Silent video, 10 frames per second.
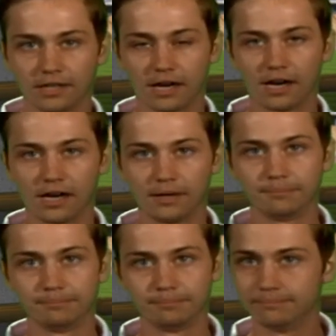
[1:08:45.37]

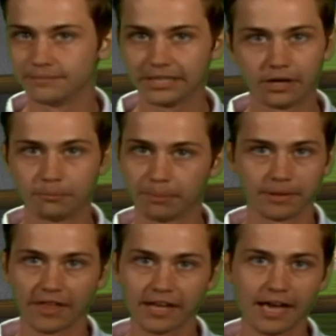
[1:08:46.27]

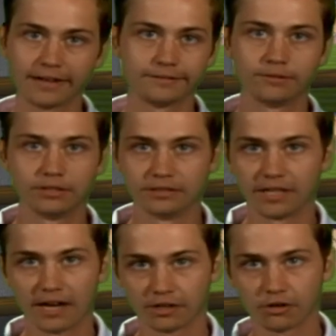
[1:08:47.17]
they had
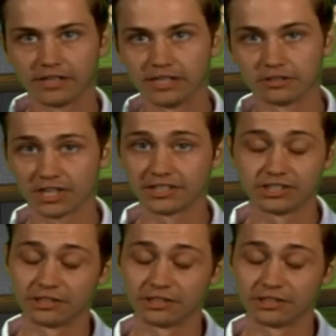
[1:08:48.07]
not great years last year,